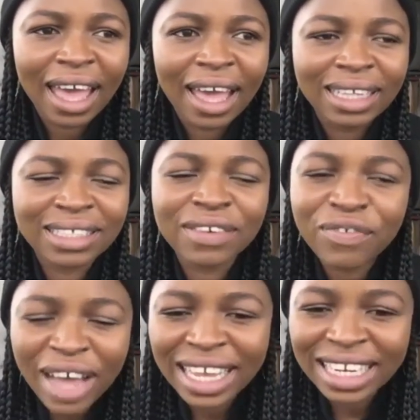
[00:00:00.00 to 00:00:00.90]

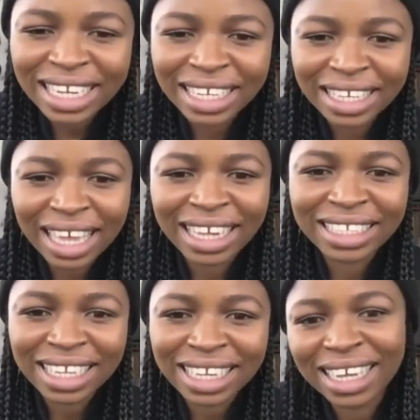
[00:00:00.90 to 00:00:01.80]
defining
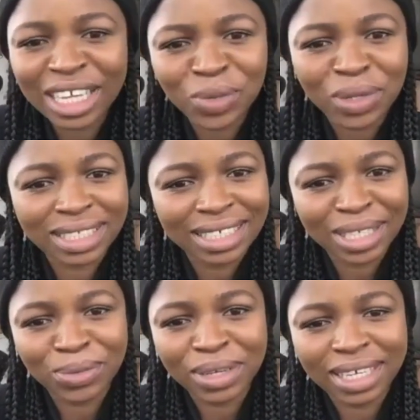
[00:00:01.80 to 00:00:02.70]
and telling us what
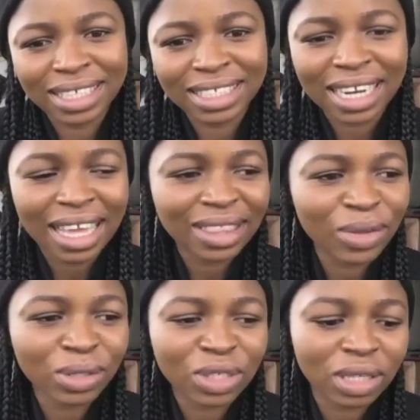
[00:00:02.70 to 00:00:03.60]
sex work is. And I
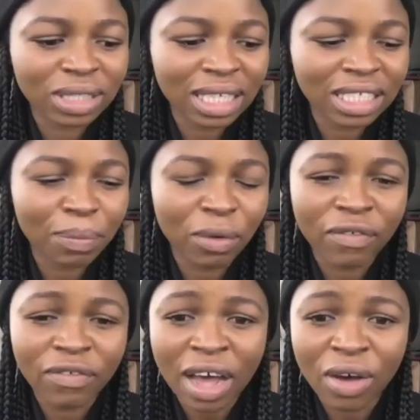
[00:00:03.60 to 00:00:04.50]
thought it was such a
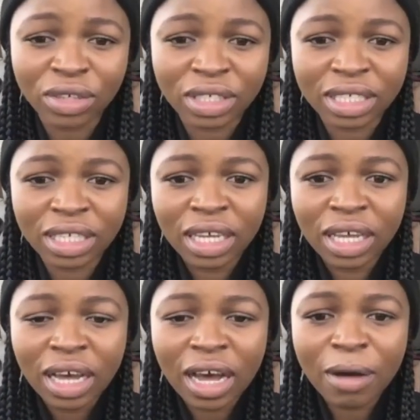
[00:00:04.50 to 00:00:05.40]
profound
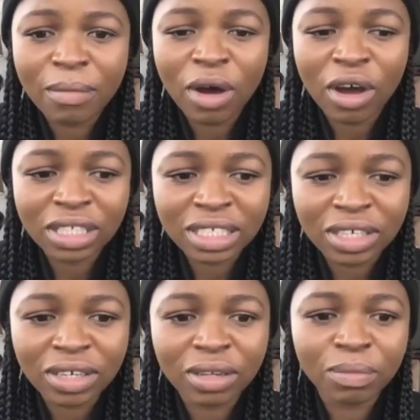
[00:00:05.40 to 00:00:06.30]

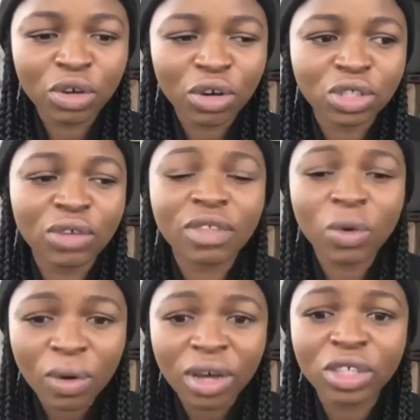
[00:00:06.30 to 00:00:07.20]
article because of the
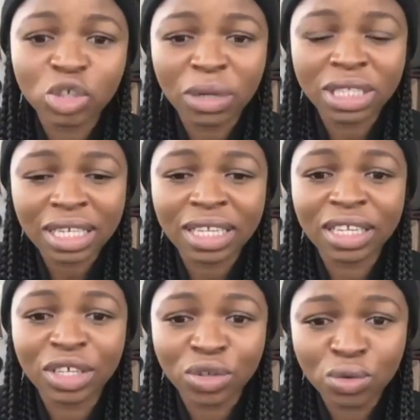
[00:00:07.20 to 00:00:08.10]
words you
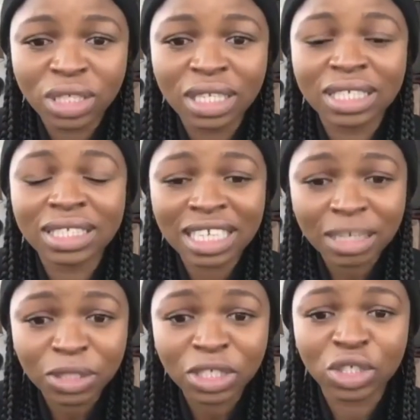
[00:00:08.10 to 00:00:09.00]
particularly used and
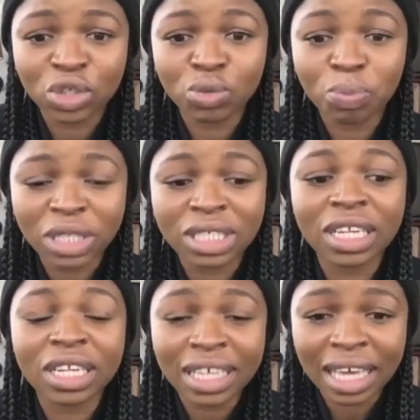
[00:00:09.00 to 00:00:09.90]
descriptions you
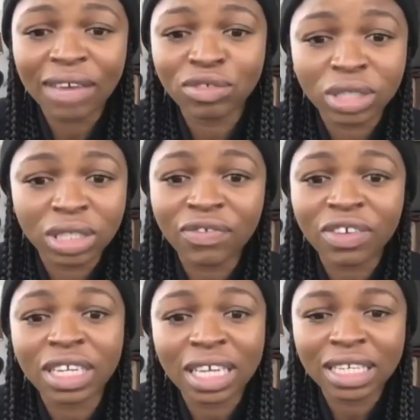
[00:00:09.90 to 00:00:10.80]
particularly gave to
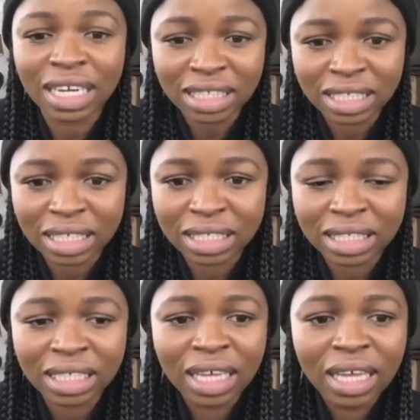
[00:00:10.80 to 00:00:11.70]
different
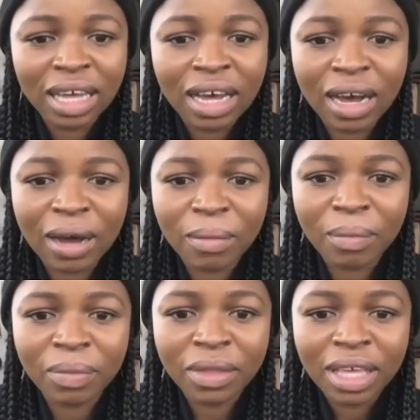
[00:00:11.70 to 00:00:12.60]
industries.
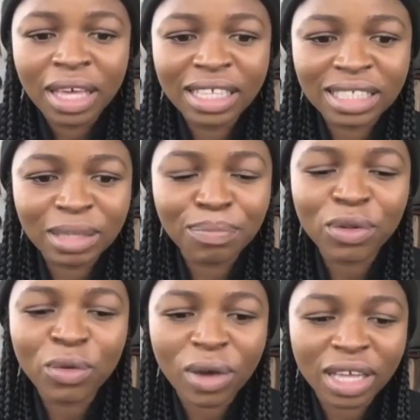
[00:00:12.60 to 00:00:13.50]
In
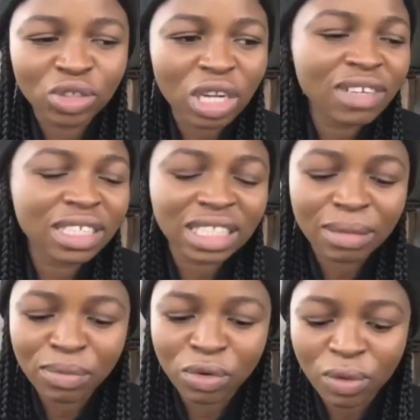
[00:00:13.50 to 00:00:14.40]
simple words, not even in
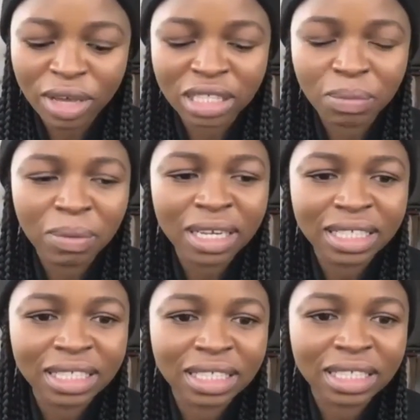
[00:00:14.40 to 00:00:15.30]
simple words,
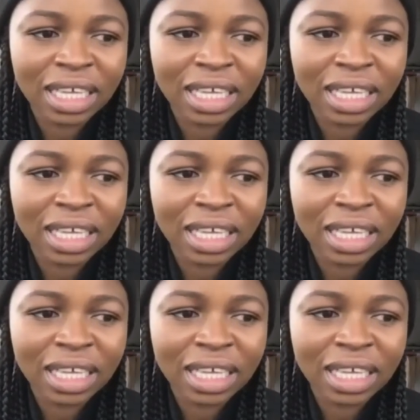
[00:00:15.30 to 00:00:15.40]
please,